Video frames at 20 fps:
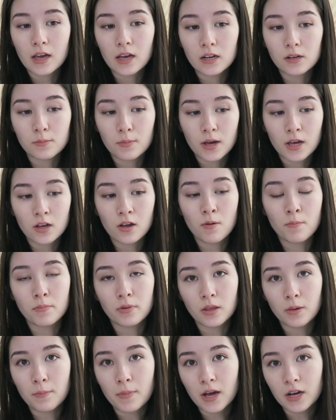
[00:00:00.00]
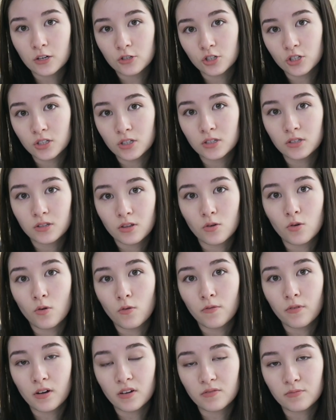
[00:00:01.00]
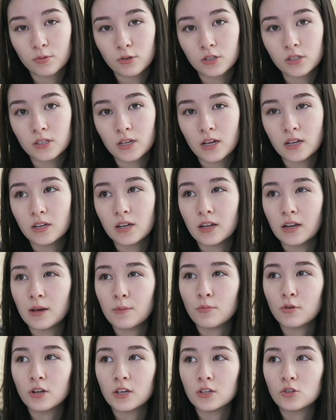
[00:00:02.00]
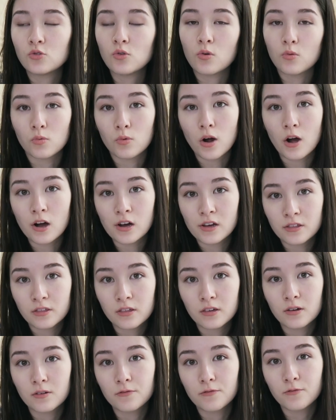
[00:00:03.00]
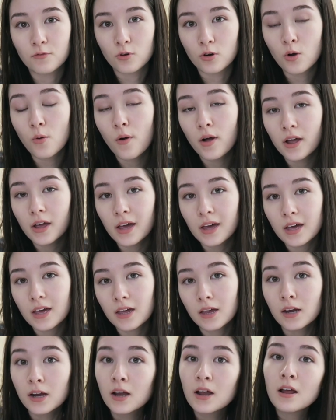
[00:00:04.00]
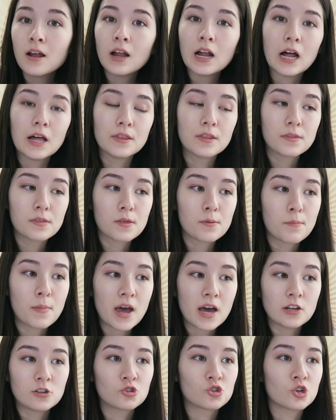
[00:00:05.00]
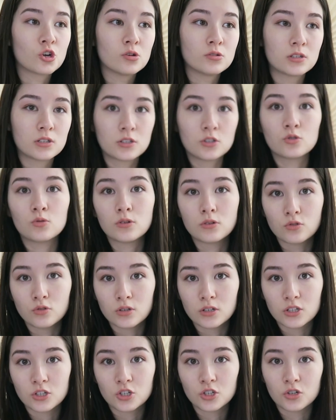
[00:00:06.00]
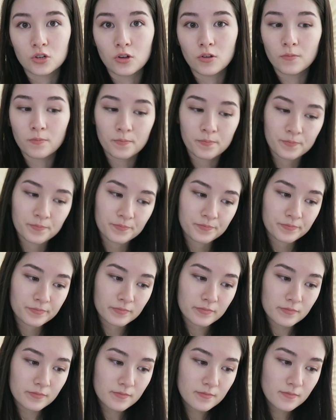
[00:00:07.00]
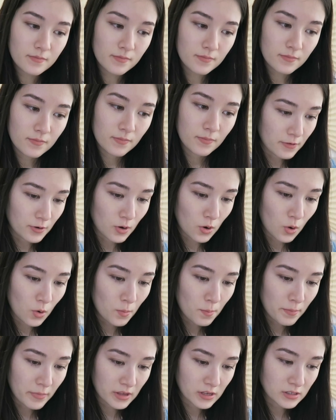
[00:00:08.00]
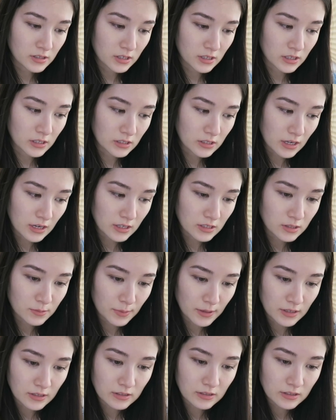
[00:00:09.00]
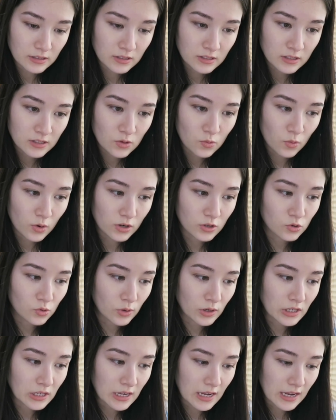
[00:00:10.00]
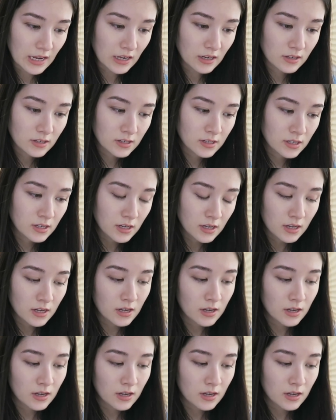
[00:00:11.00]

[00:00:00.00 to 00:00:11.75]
and my company matches the whole 5%, and I put it into a Roth 401k, and then the match goes into a traditional. Okay, for home maintenance, I spent $61.28